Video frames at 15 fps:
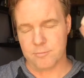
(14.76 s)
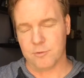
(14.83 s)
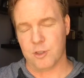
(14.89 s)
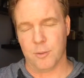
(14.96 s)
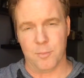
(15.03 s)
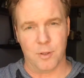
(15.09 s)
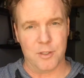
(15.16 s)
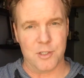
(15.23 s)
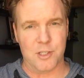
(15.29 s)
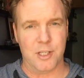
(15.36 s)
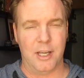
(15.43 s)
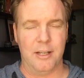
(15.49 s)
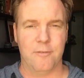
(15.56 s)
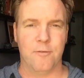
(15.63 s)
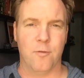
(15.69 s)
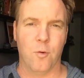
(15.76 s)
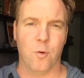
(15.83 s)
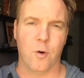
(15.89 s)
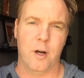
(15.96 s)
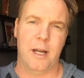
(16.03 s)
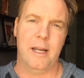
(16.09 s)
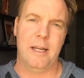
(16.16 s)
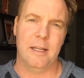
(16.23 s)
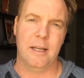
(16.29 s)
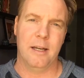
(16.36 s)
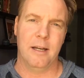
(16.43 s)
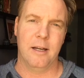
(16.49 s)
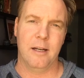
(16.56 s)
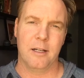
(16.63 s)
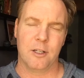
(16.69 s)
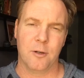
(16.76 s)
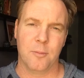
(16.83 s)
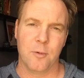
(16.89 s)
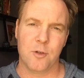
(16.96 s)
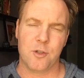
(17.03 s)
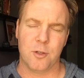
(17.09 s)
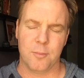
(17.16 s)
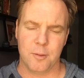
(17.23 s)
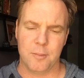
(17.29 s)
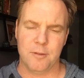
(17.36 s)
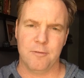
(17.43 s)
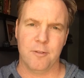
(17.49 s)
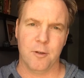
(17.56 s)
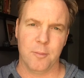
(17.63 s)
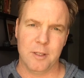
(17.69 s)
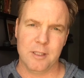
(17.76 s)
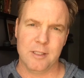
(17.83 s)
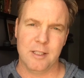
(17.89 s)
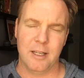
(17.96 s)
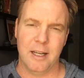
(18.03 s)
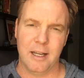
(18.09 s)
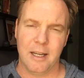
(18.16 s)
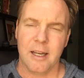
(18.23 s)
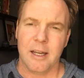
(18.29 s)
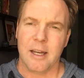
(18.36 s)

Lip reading: jump on set for a commercial I'm going to be filming today.